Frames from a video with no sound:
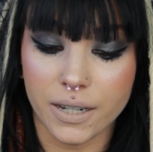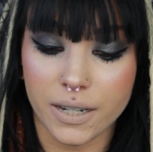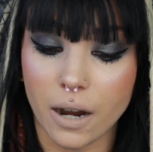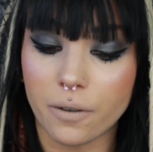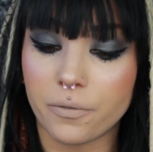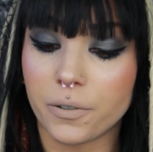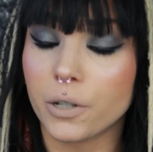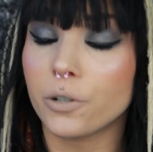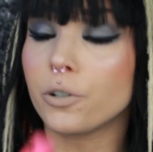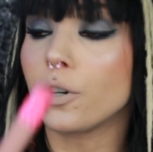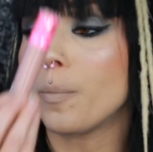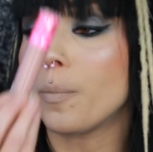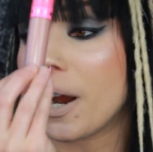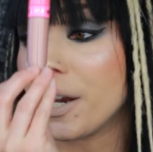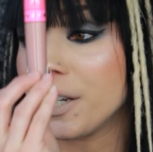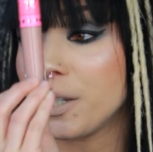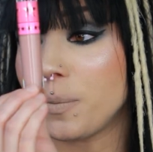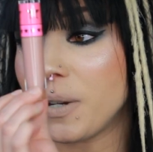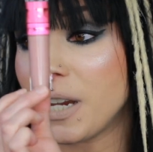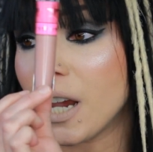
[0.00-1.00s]
It definitely
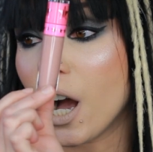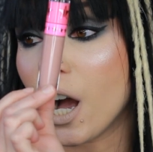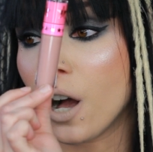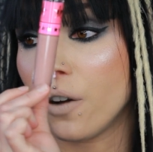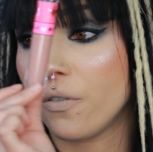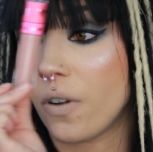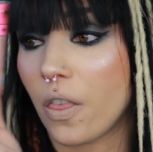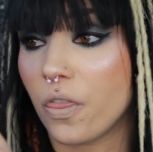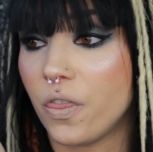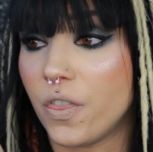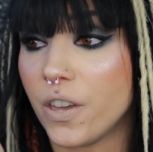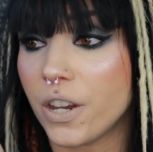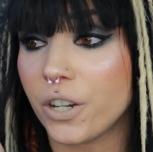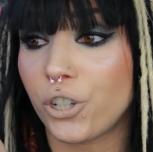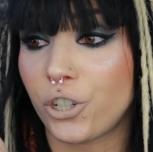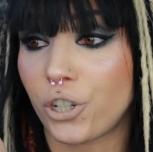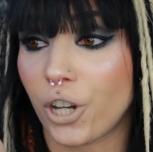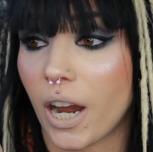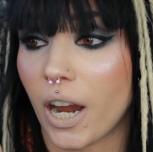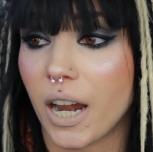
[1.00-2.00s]
reminds me of
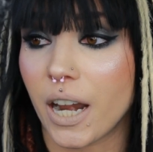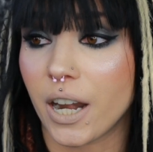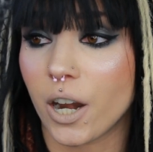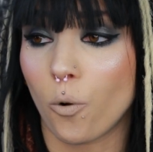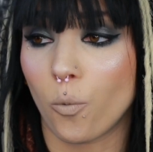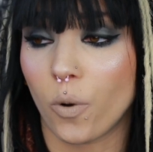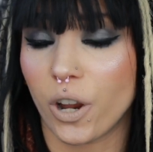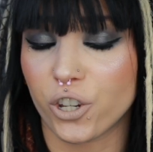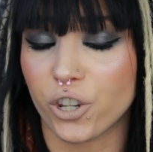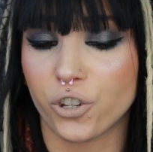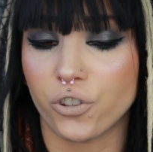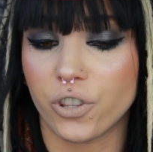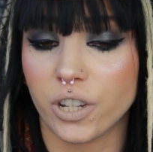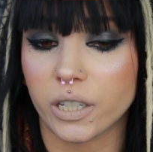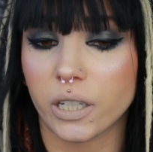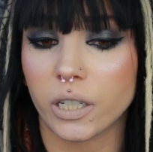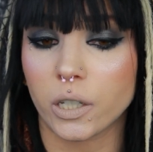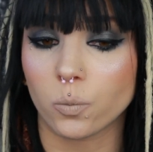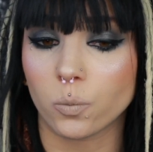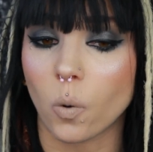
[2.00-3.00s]
this shade, which
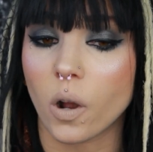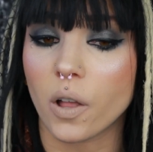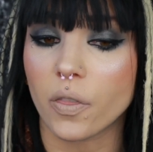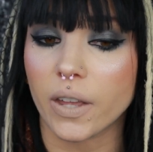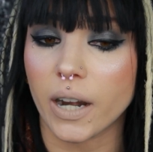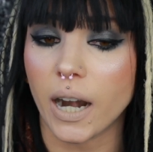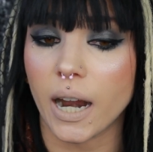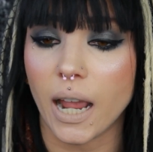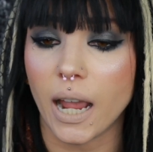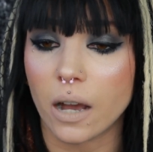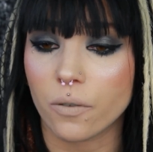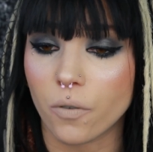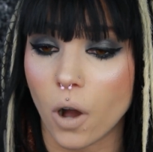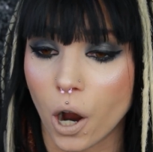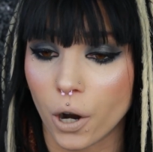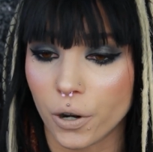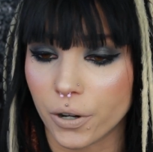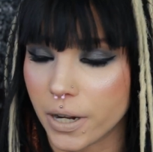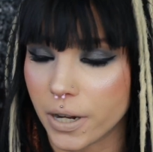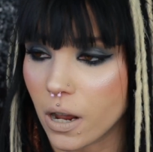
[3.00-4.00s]
this is one that I have
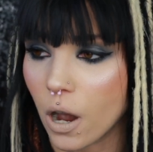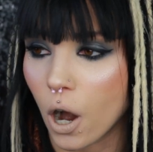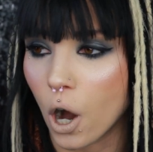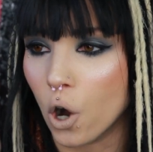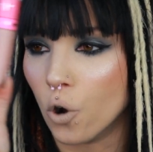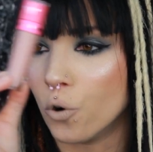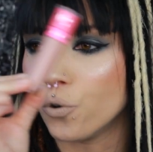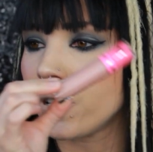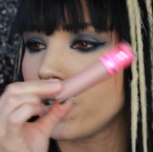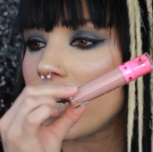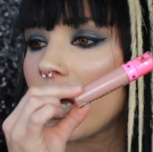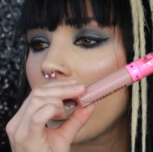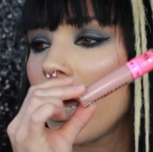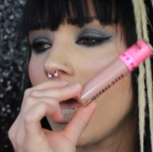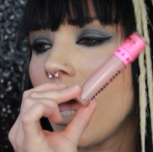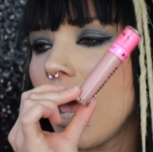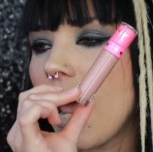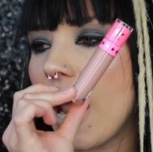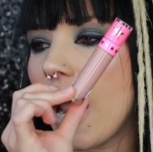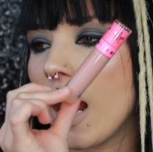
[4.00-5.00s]
already owned.
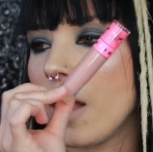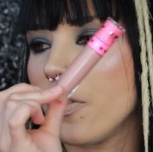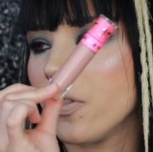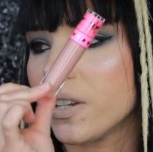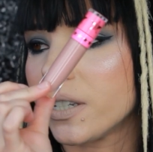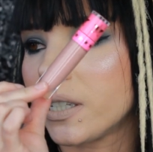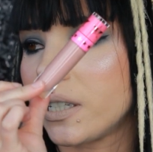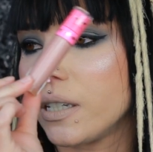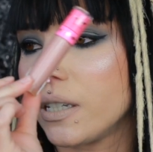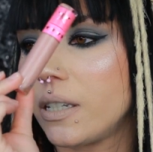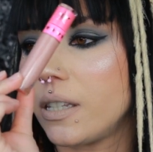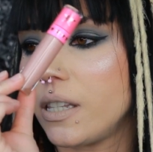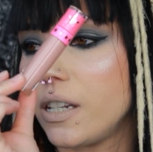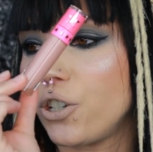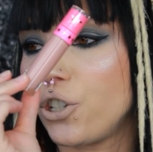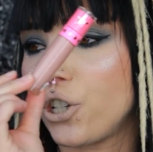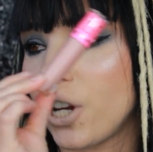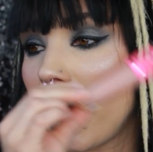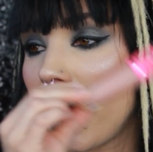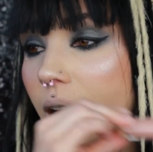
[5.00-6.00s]
And this is
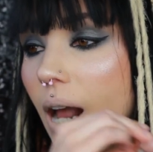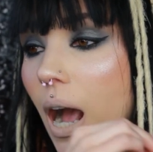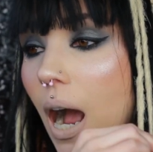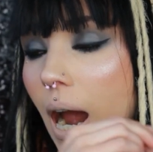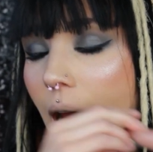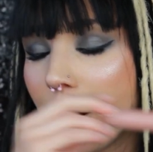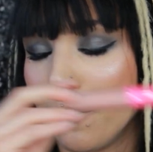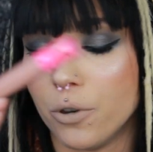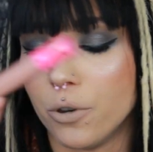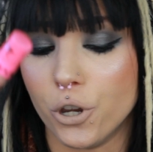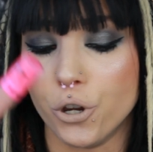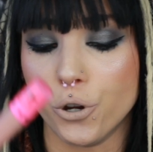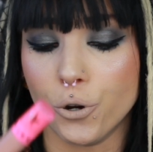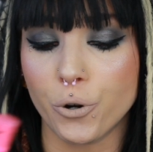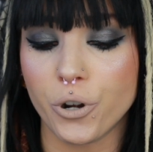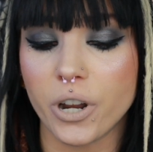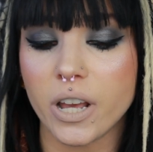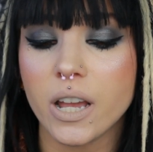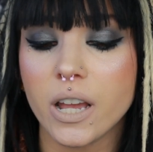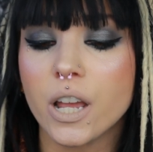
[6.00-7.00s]
the shade I'm
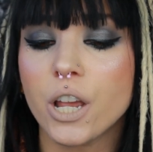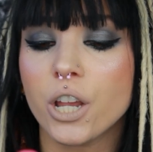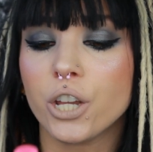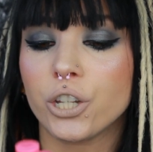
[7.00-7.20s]
Nude.